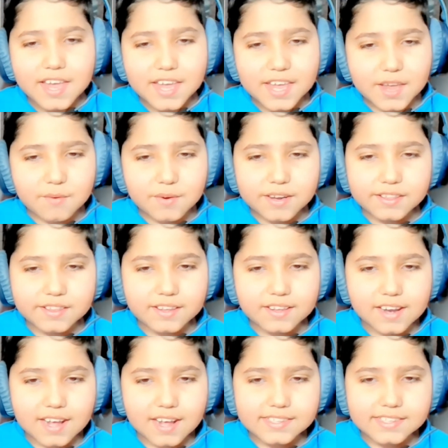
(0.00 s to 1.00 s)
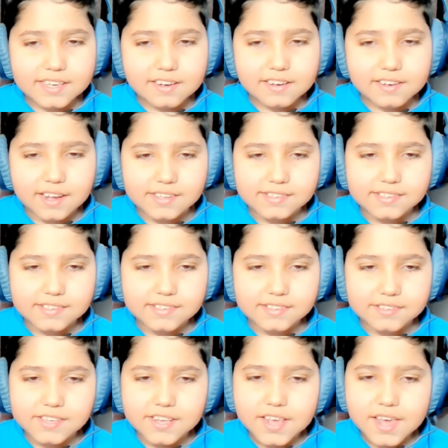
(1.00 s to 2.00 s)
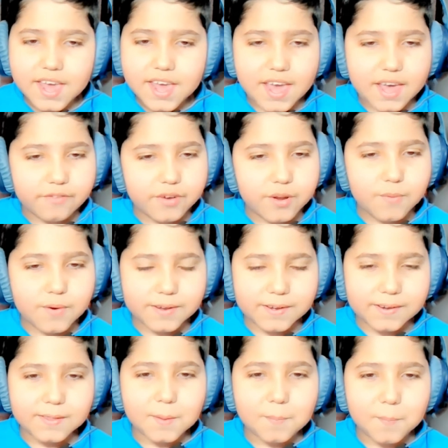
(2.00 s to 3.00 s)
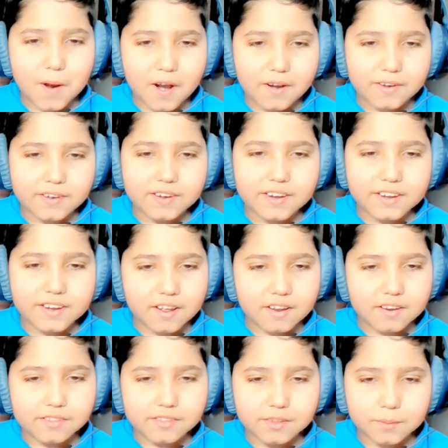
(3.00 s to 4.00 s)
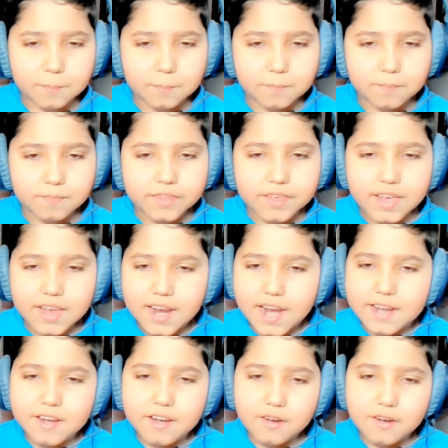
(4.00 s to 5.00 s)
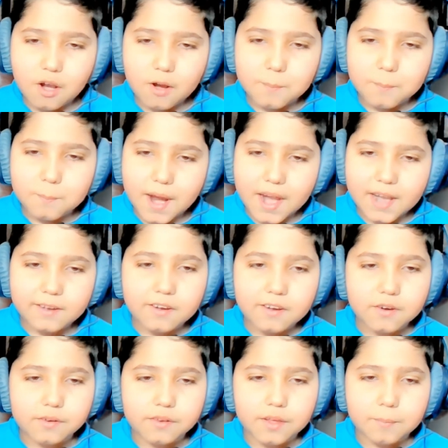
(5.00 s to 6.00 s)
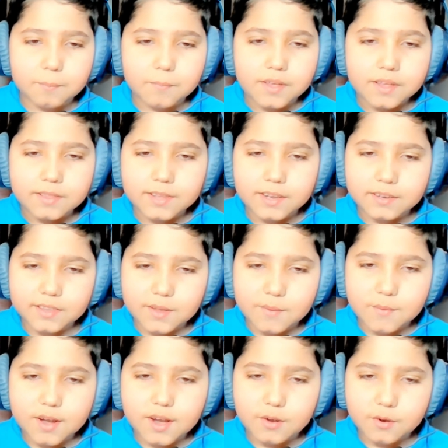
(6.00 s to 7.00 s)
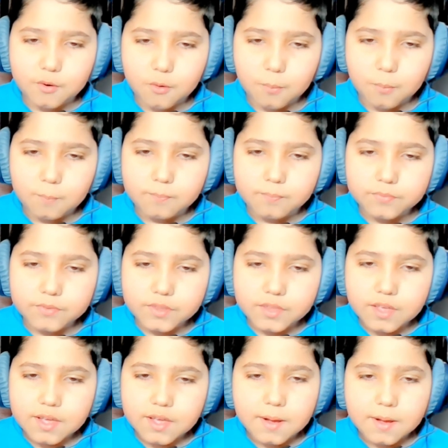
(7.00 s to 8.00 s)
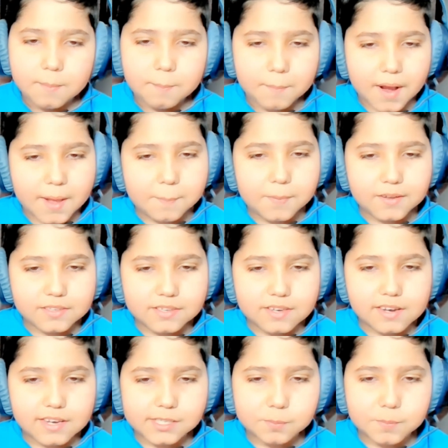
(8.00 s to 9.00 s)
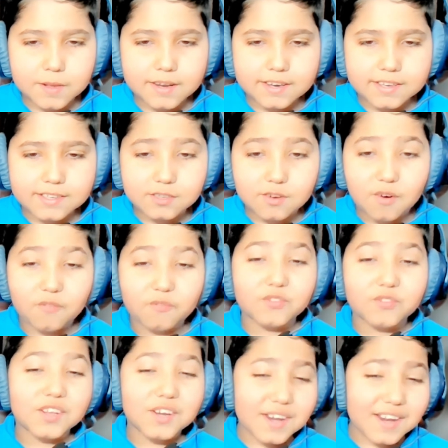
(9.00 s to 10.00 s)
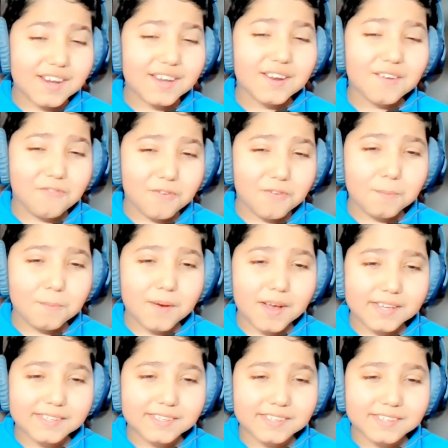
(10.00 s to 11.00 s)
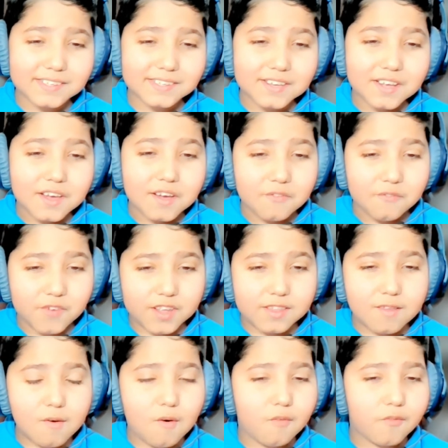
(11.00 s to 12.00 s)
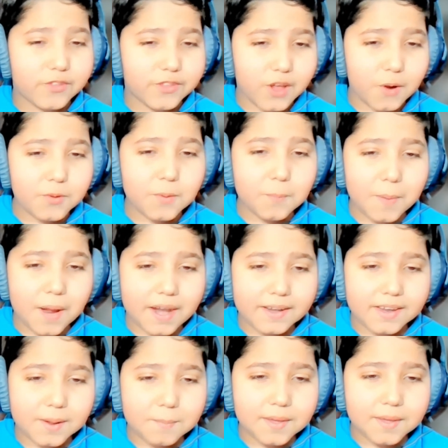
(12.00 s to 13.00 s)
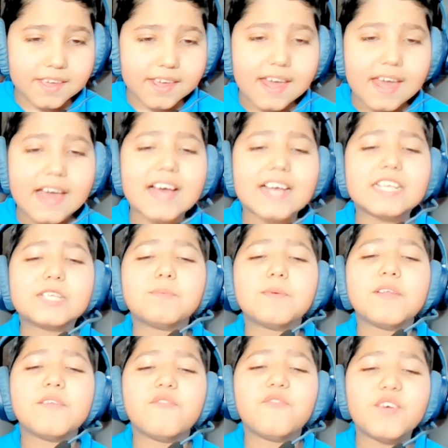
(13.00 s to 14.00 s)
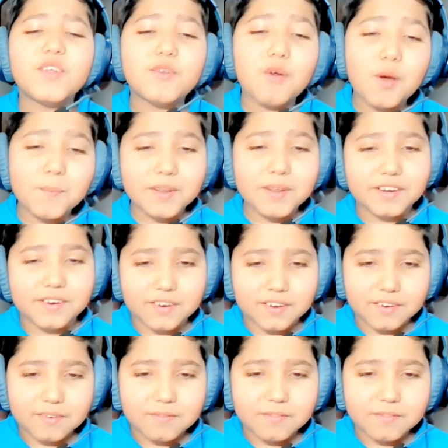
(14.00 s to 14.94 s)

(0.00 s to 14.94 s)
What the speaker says: Even in the classical dances, everyone did their part in Anandam. It did not matter to them that they were at home. My personal experience of 3 different baskets with or without the pandemic has been phenomenal.